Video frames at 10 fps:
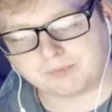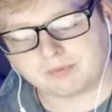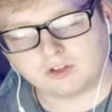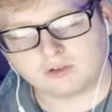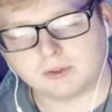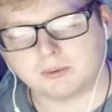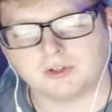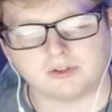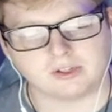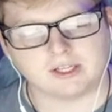It's probably
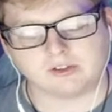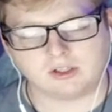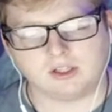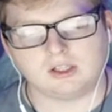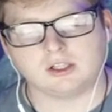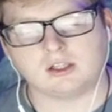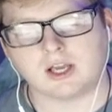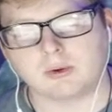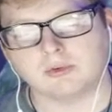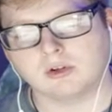also the last
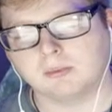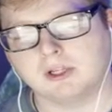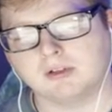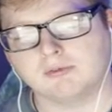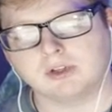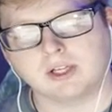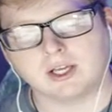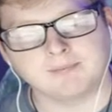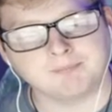encounter I'm getting for the day.